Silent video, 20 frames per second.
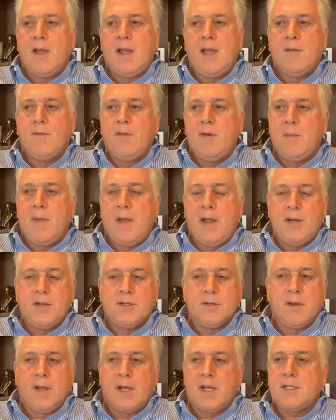Every
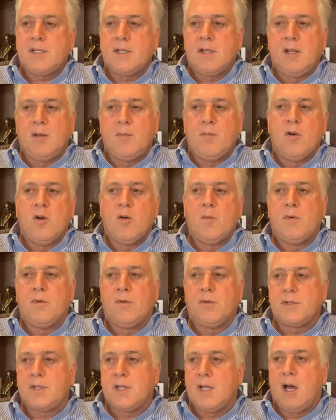major, Exxon,
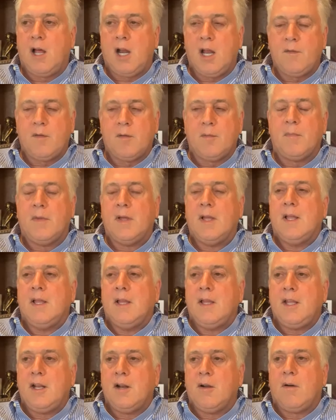Mobil's, all of them,
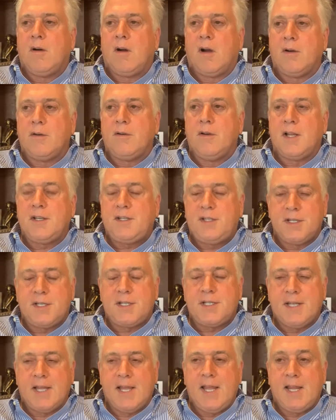are not
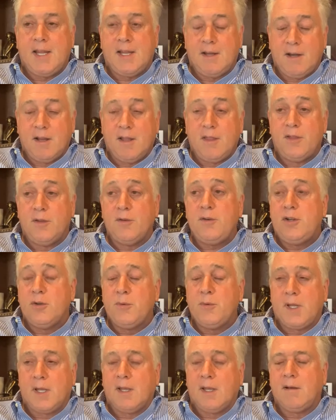just saying it, they're
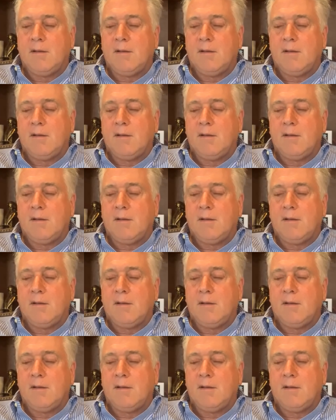doing it.